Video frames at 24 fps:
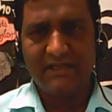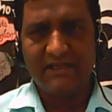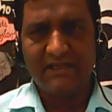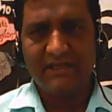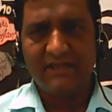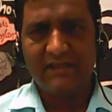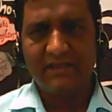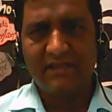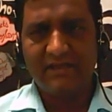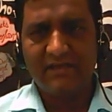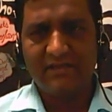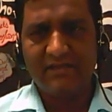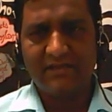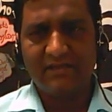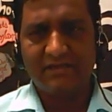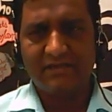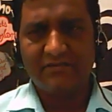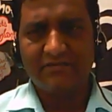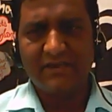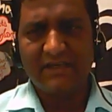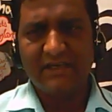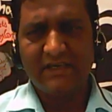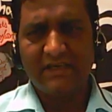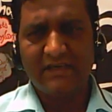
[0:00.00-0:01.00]
In the other
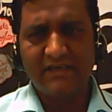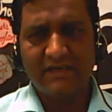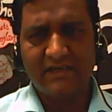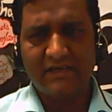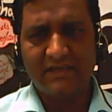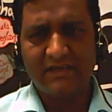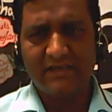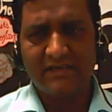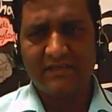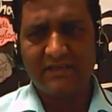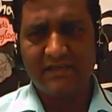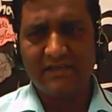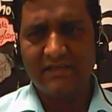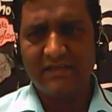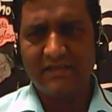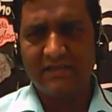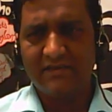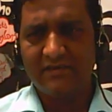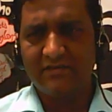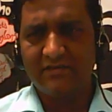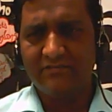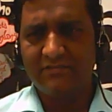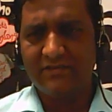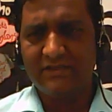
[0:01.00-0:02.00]
word, international
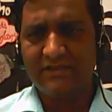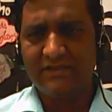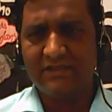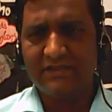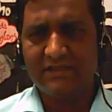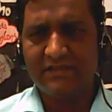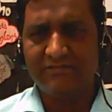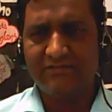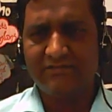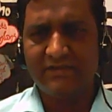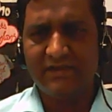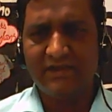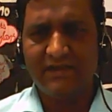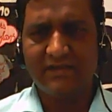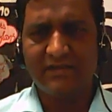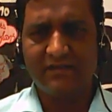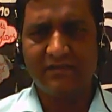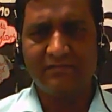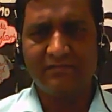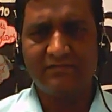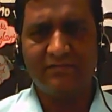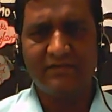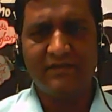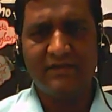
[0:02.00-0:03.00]
economics is a field
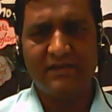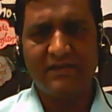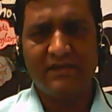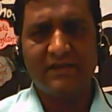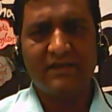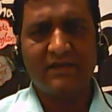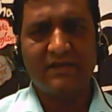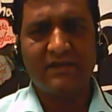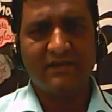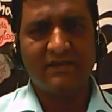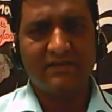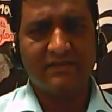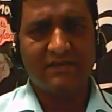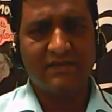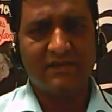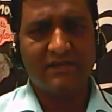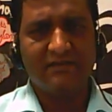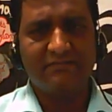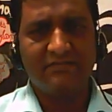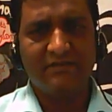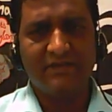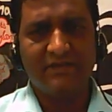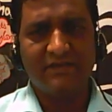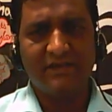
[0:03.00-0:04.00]
of
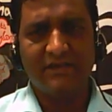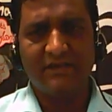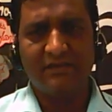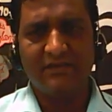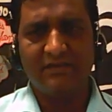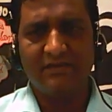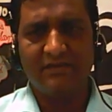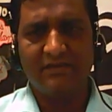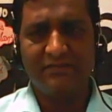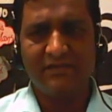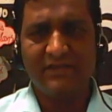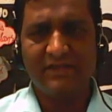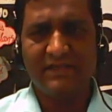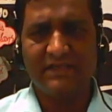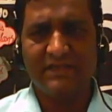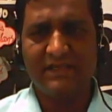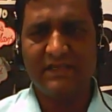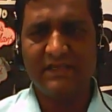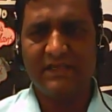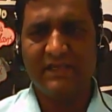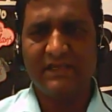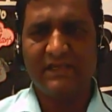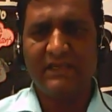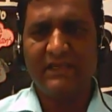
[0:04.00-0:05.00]
concern with economics
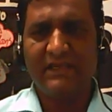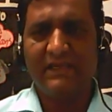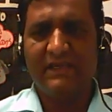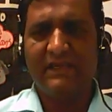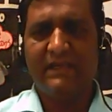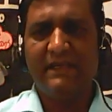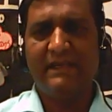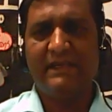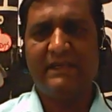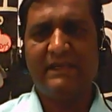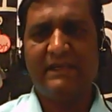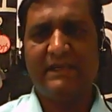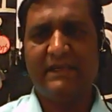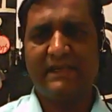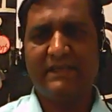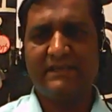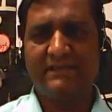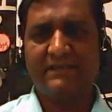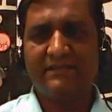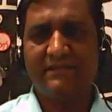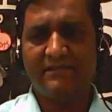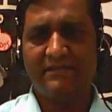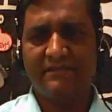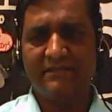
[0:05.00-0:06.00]

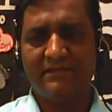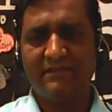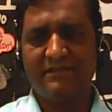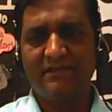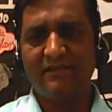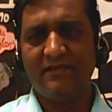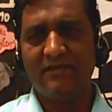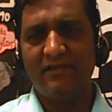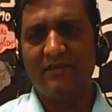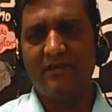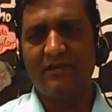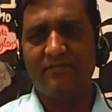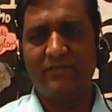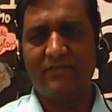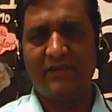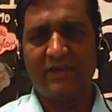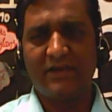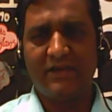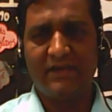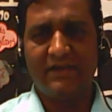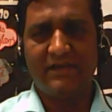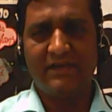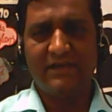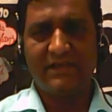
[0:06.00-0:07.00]
interactions of the
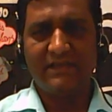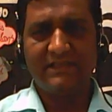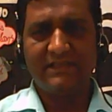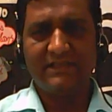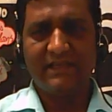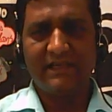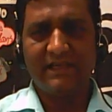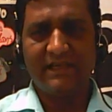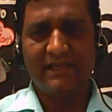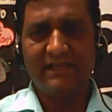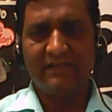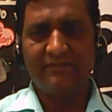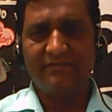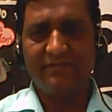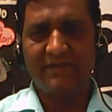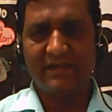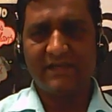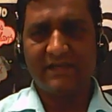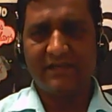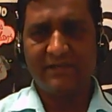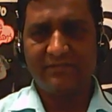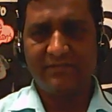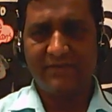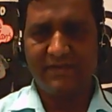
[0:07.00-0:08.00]
countries and
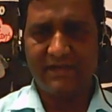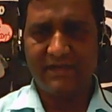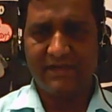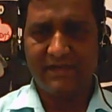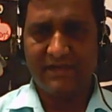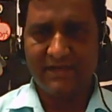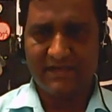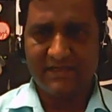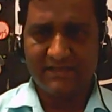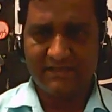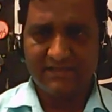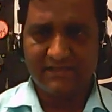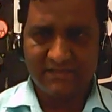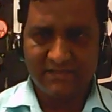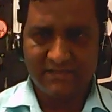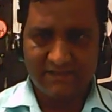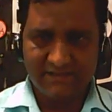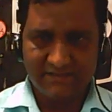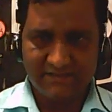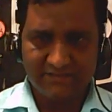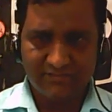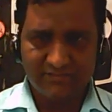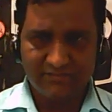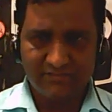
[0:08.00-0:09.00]
effect of international
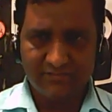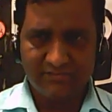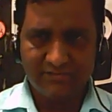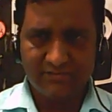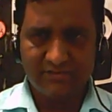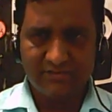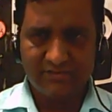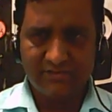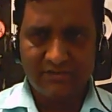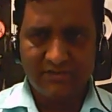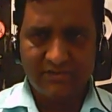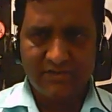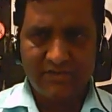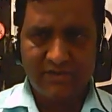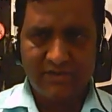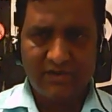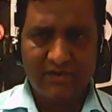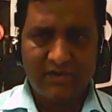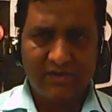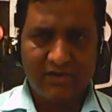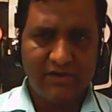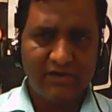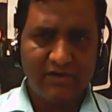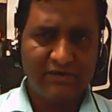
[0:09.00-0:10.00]
issue
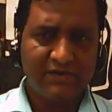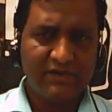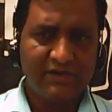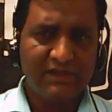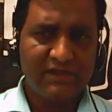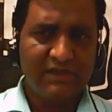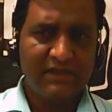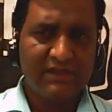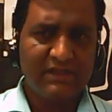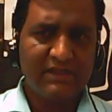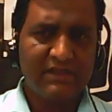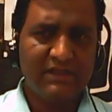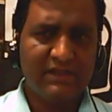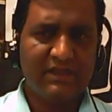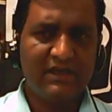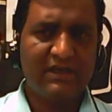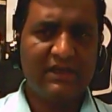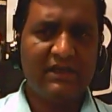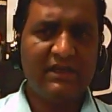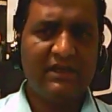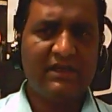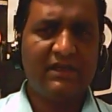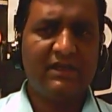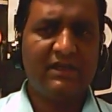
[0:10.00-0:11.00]
on
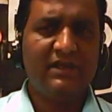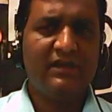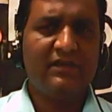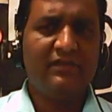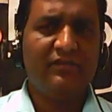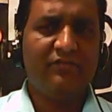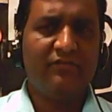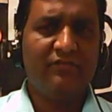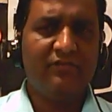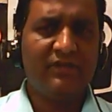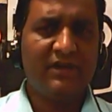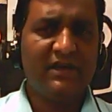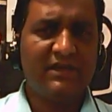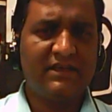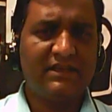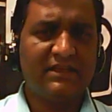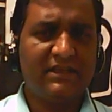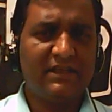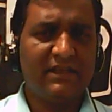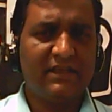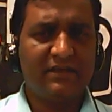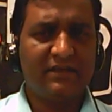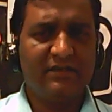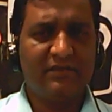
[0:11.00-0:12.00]
the world's
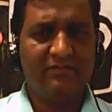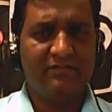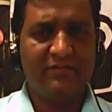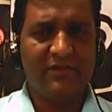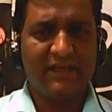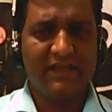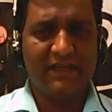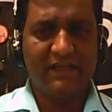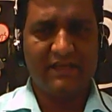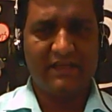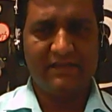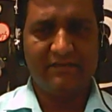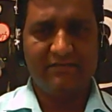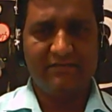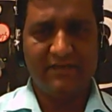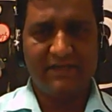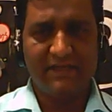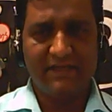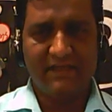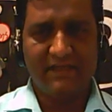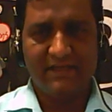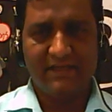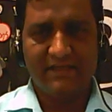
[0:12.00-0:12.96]
economic activity.